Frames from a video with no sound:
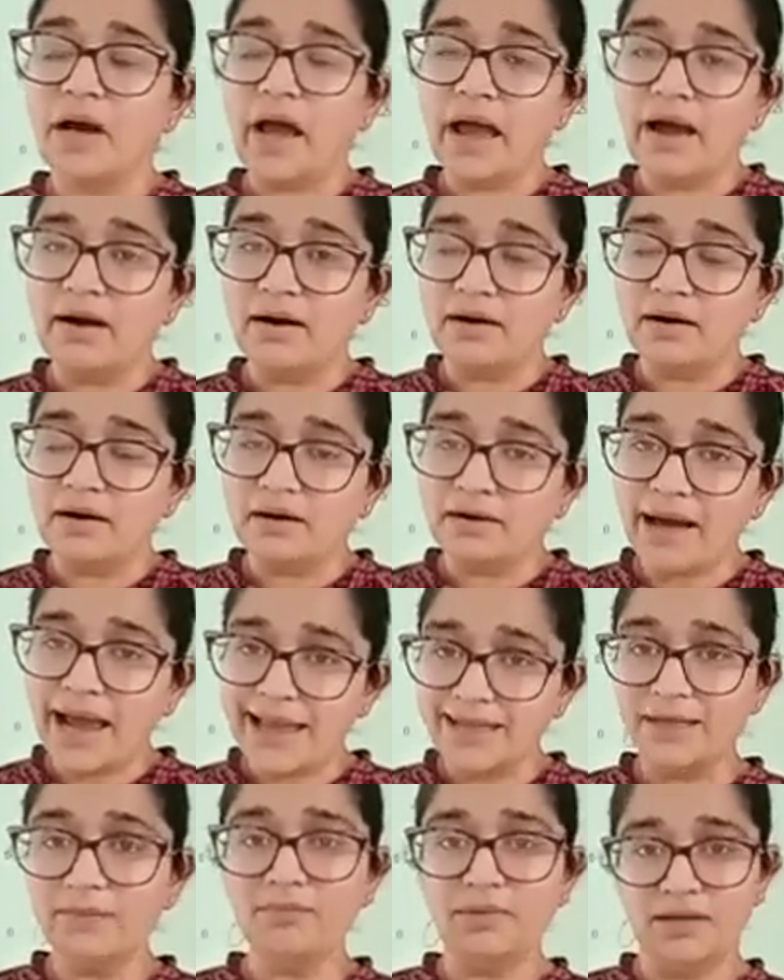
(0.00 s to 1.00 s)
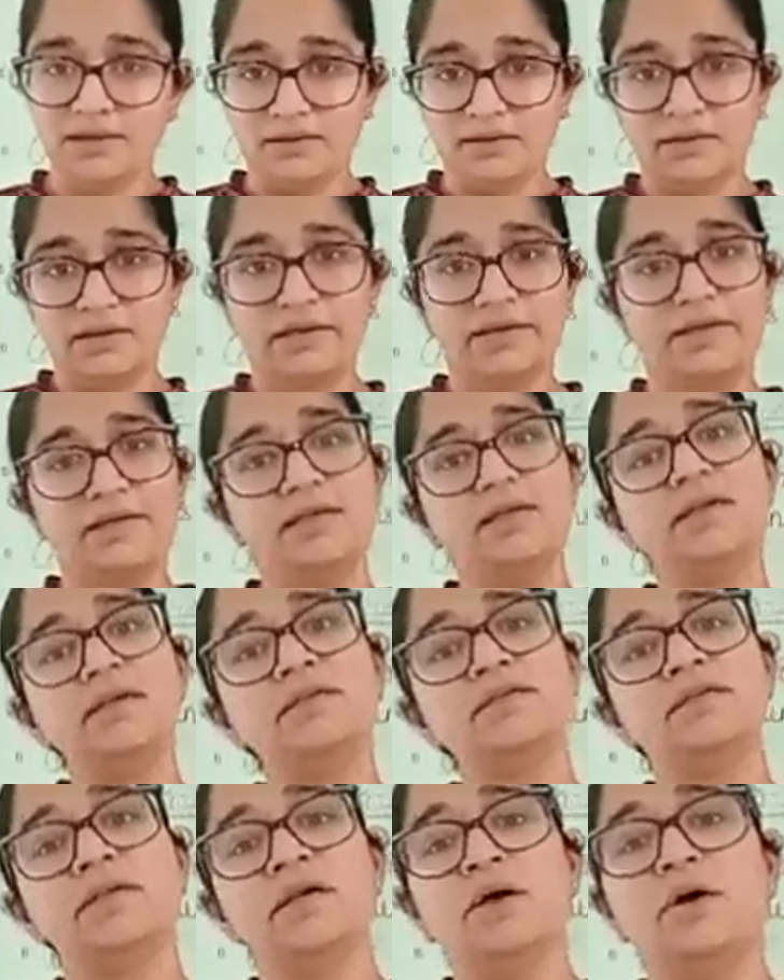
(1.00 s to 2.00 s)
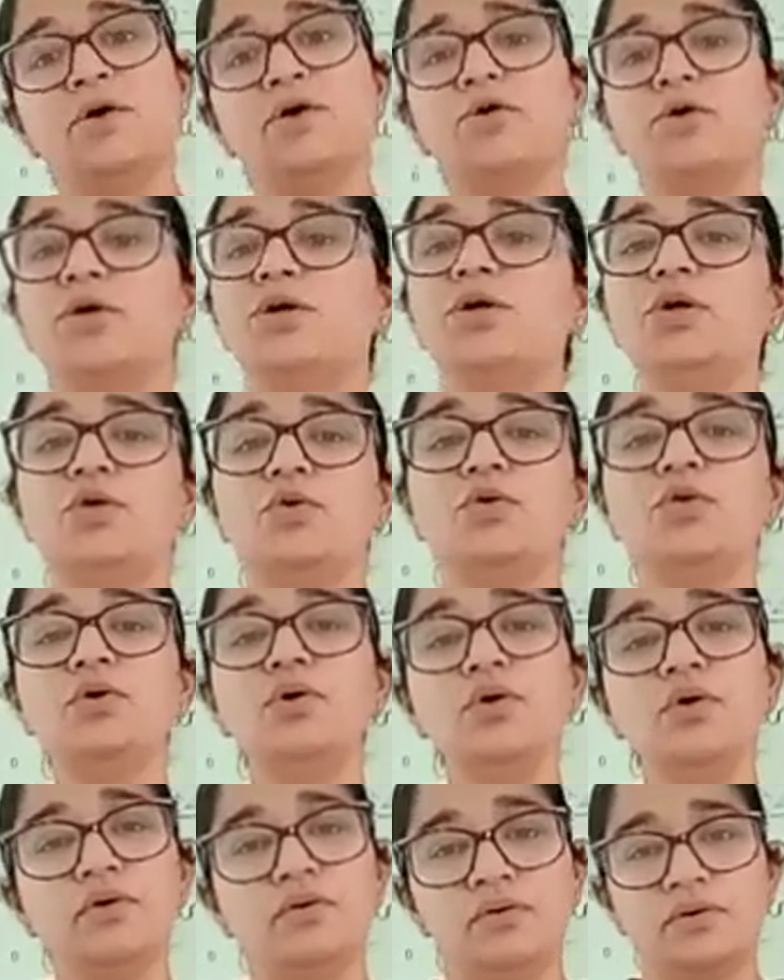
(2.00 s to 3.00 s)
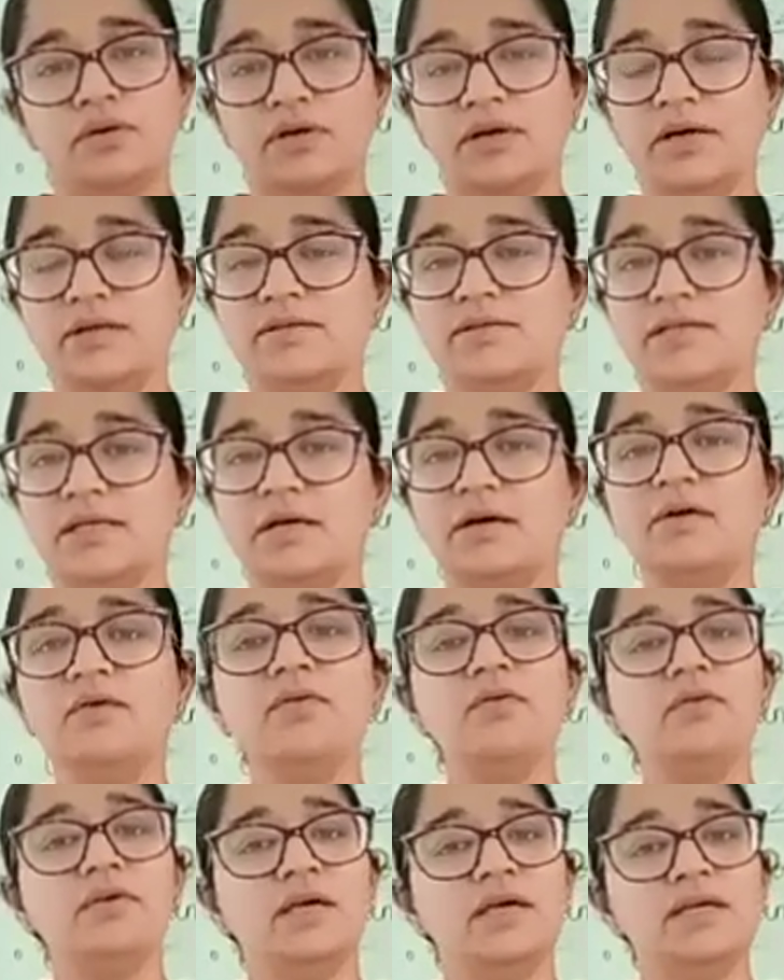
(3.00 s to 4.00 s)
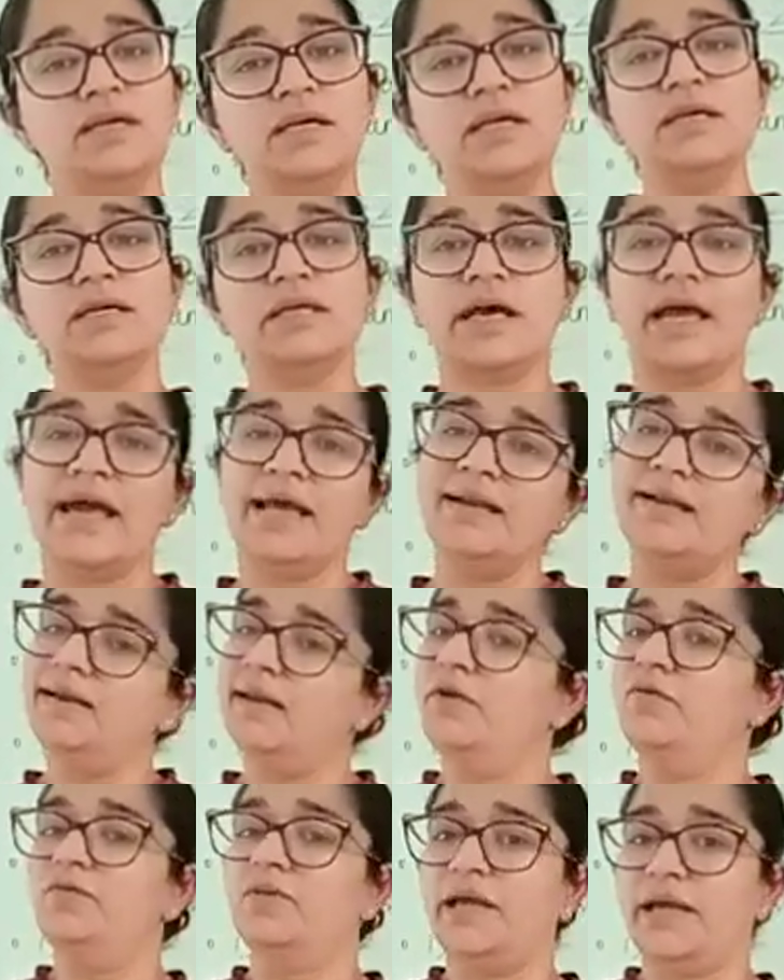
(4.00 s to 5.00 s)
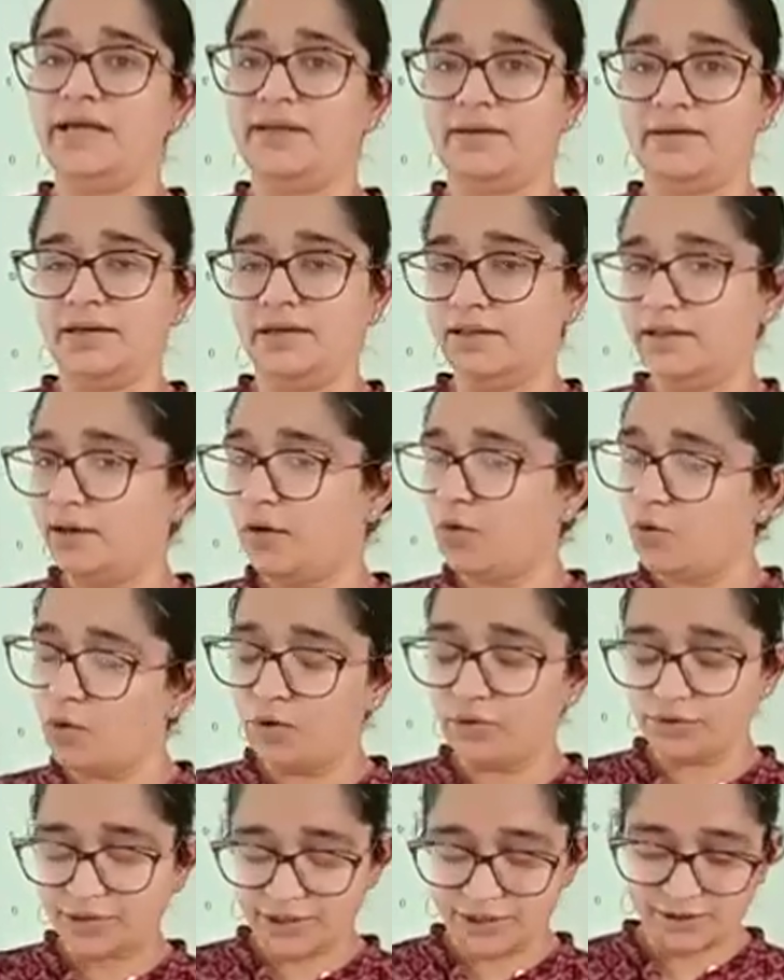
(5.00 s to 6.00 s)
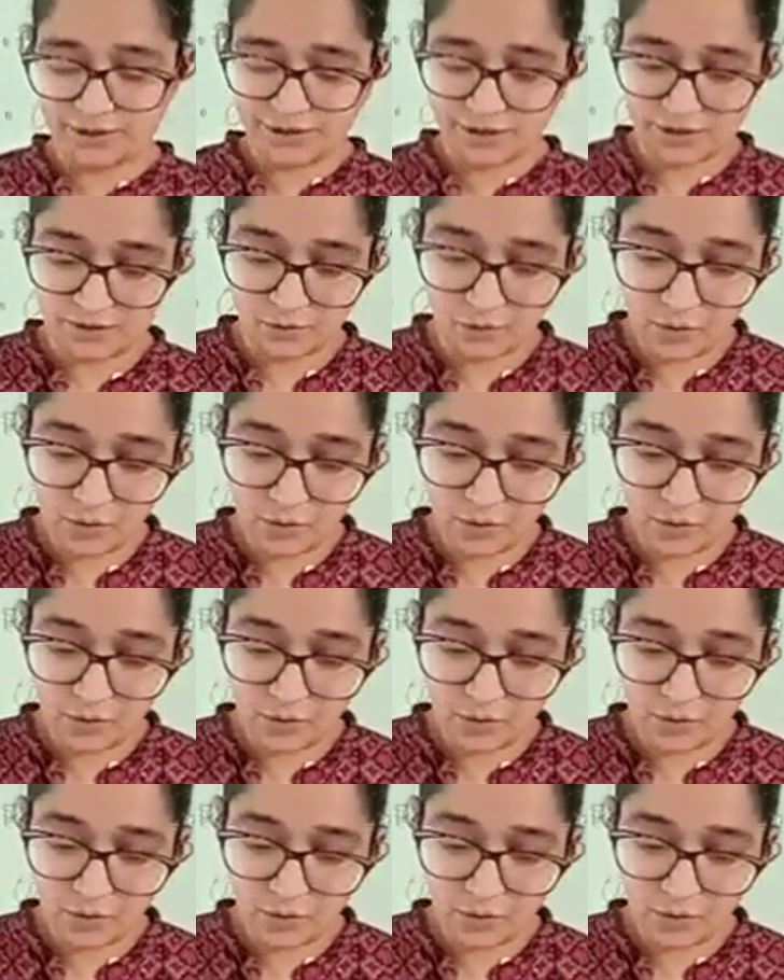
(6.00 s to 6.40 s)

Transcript: animal is good to conserve heat and live there in the cold region.